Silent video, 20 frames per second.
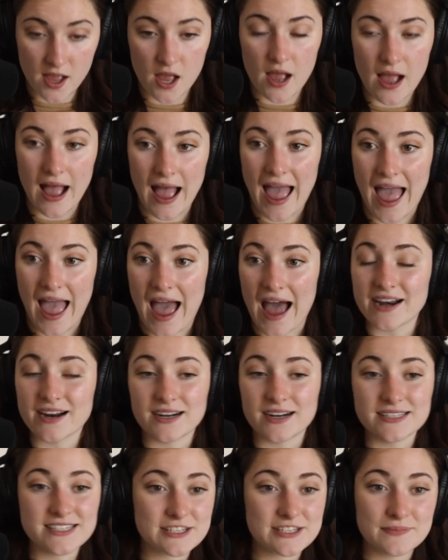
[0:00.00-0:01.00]
add on
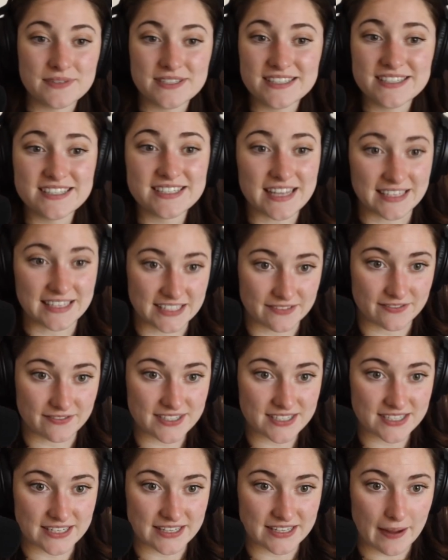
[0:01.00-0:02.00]
some incentives
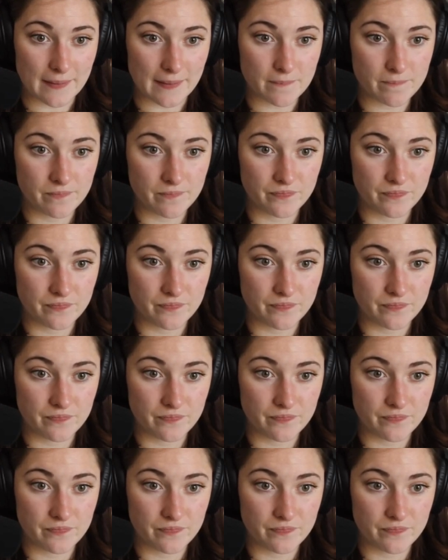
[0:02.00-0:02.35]
to them,